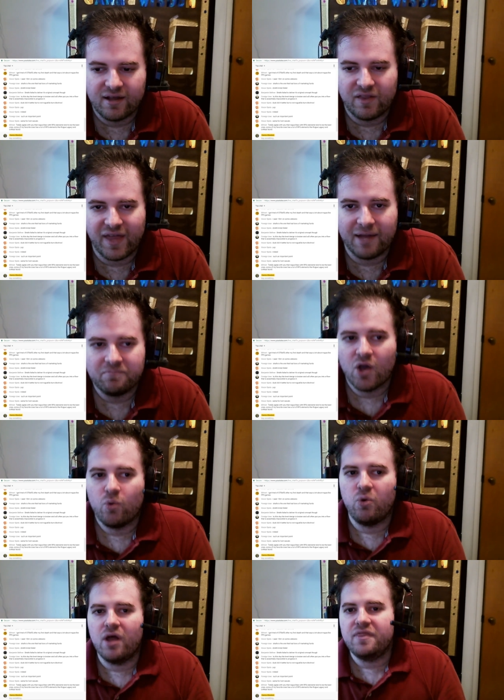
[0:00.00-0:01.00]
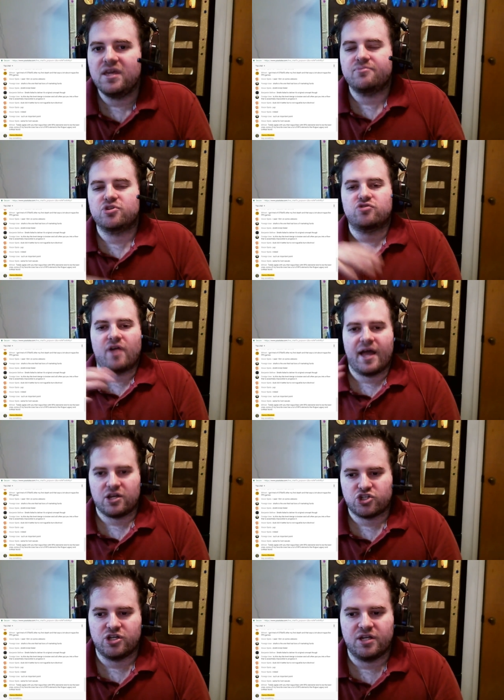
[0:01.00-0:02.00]
That when the
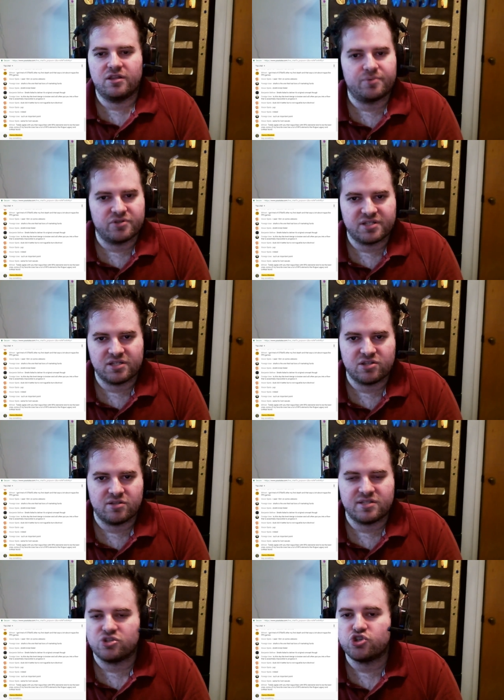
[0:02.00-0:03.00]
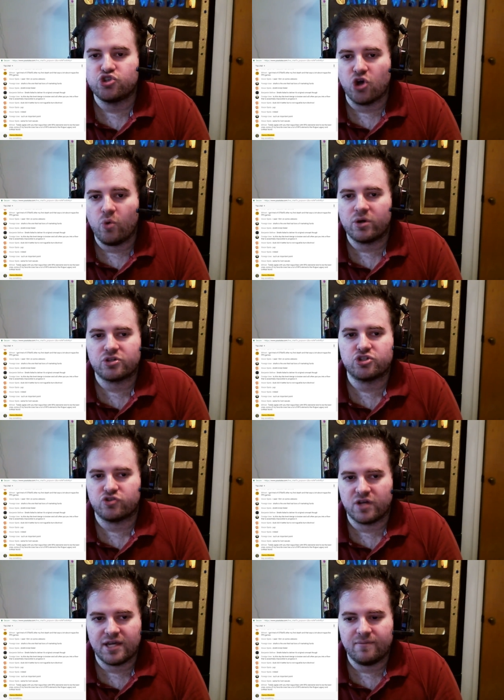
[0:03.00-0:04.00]
abstraction and the persistence is so
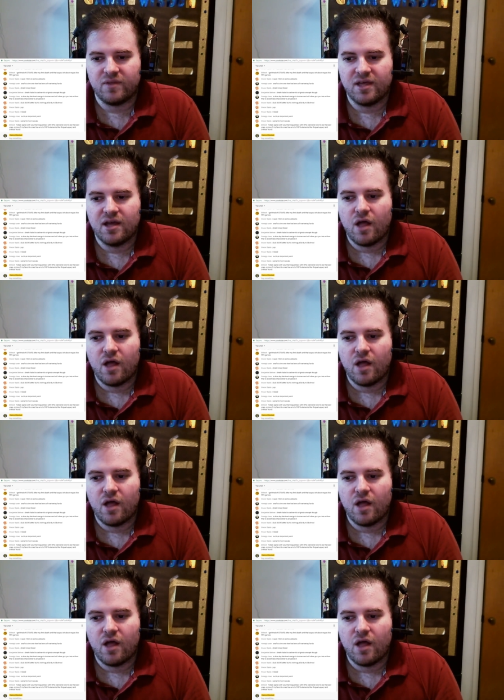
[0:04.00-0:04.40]
extreme